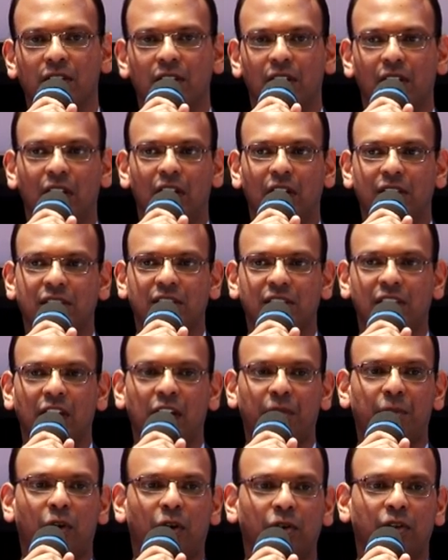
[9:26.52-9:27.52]
Let's
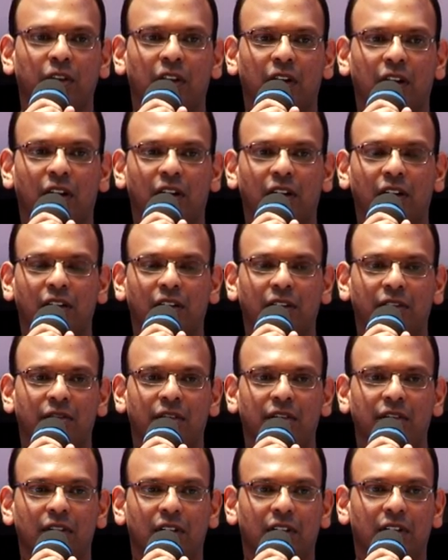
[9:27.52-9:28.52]
think about
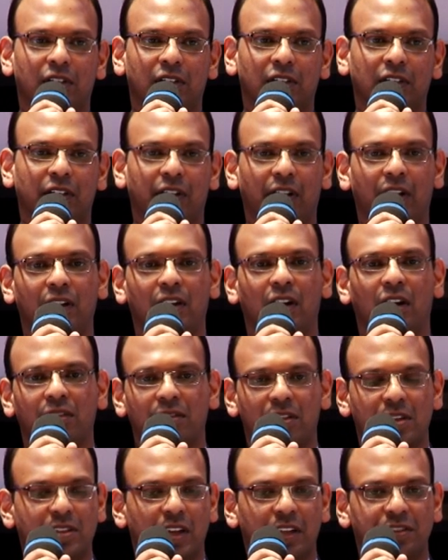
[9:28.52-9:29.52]
credit card
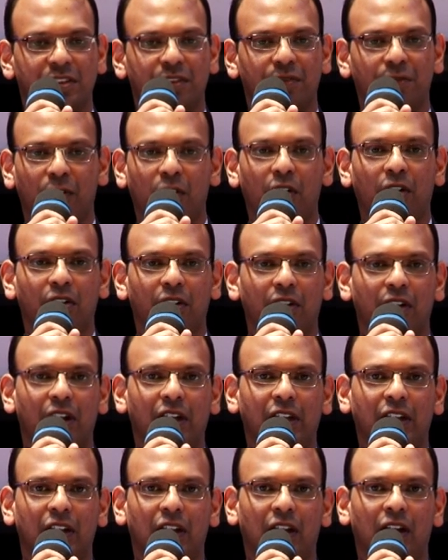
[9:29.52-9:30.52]
transaction fraud,
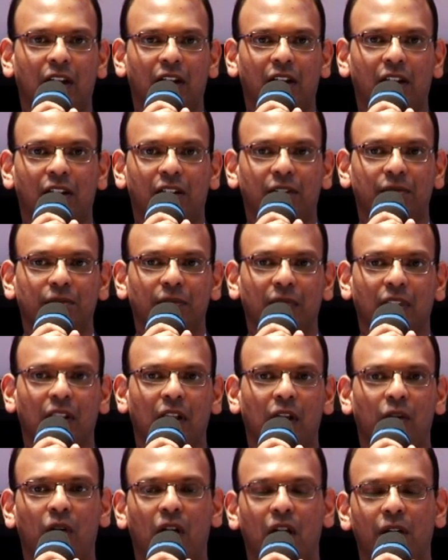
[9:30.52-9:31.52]
right?
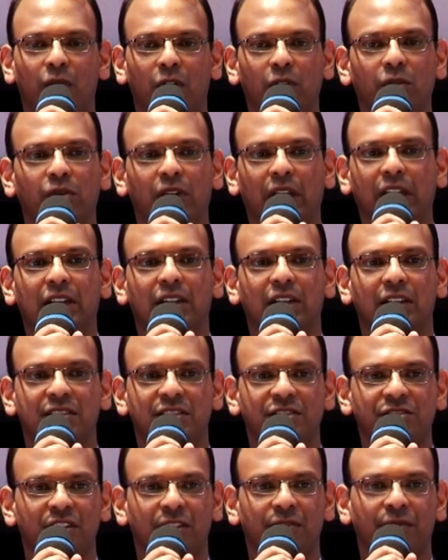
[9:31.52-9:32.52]
Now, I want to take a
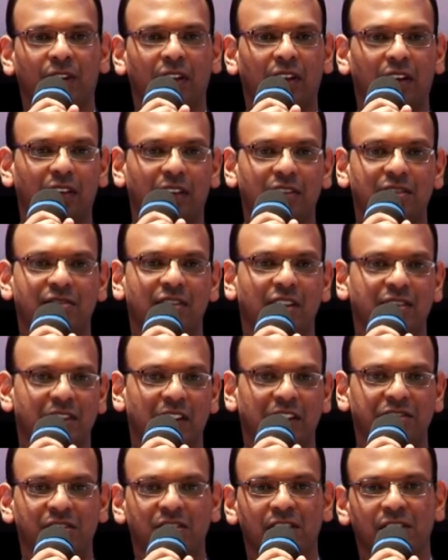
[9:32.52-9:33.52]
decision whether this
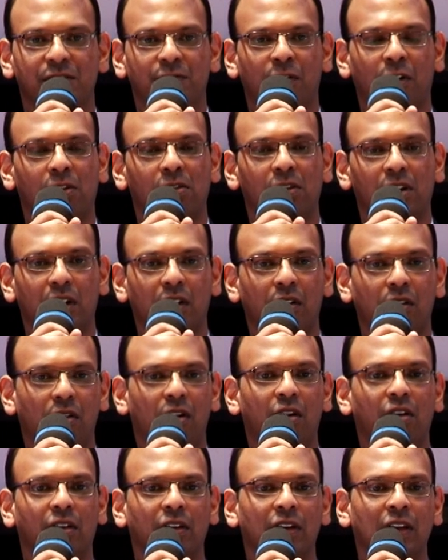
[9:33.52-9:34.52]
transaction is fraudulent or
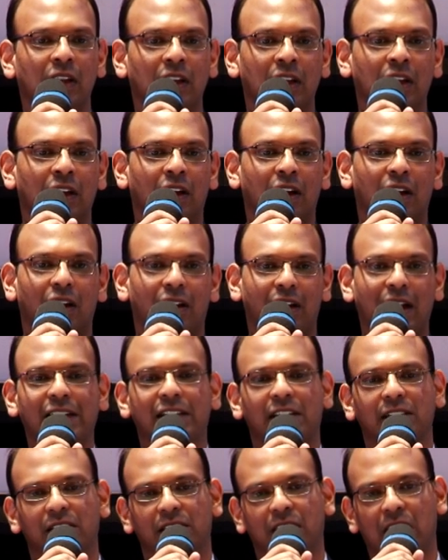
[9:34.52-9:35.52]
not, right
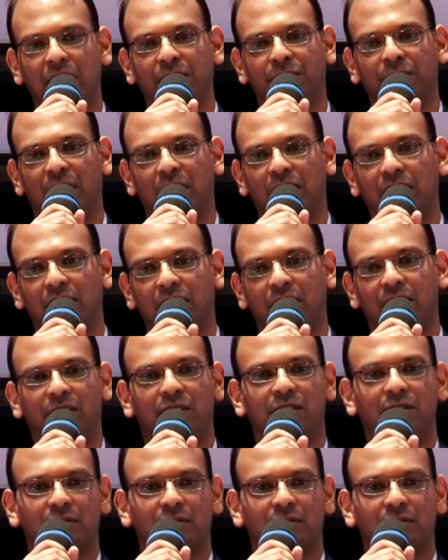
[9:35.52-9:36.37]
at the time when the